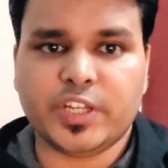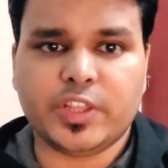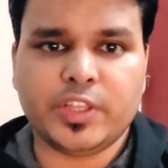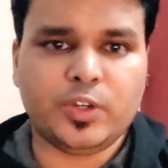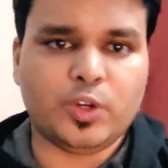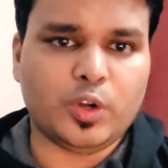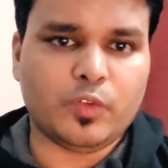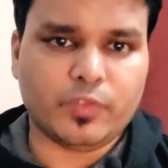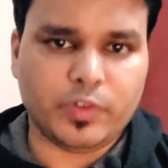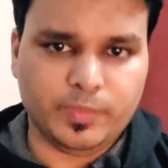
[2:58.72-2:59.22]
the
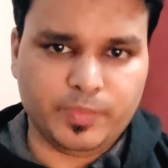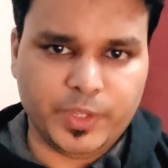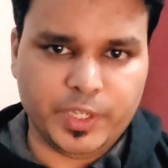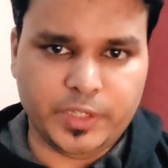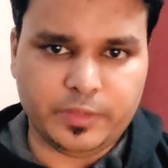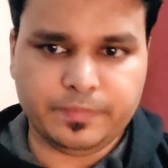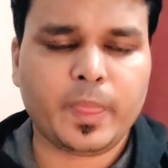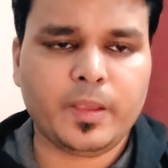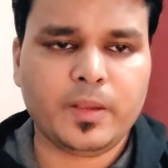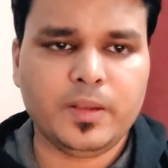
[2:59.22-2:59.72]
code from
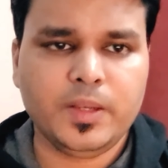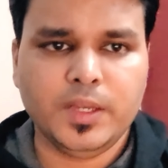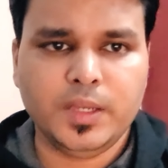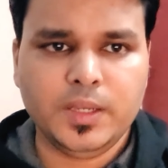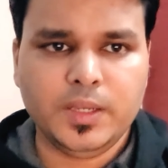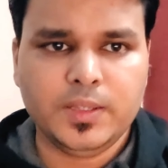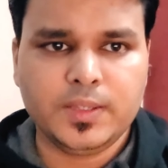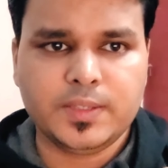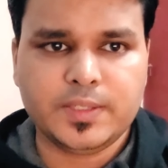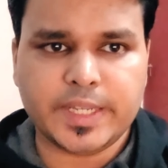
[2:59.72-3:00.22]
there.
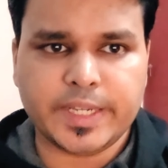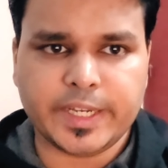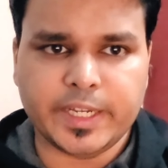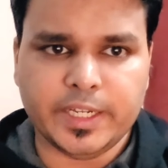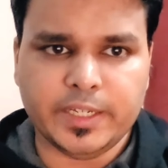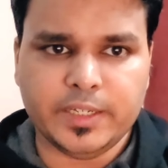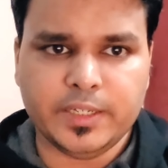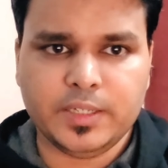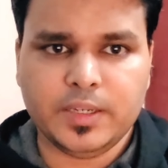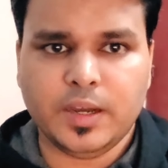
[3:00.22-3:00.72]

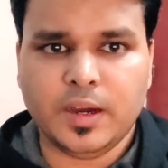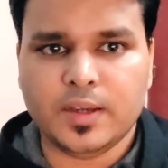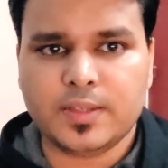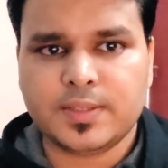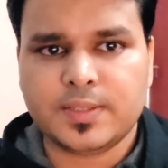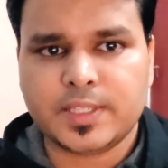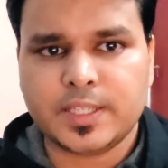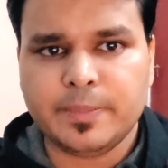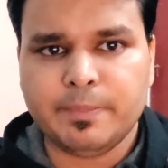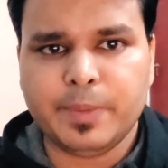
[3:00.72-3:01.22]
Second, a
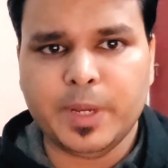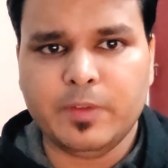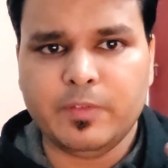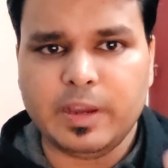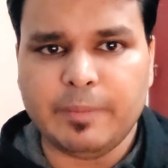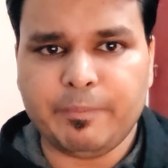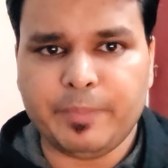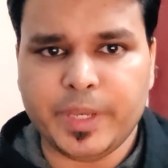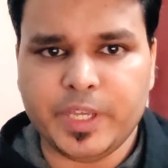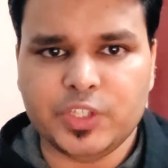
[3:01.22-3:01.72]
simple
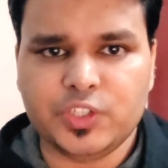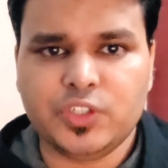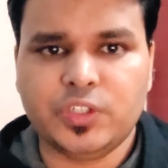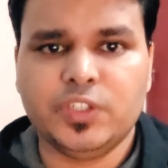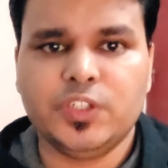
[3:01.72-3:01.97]
web page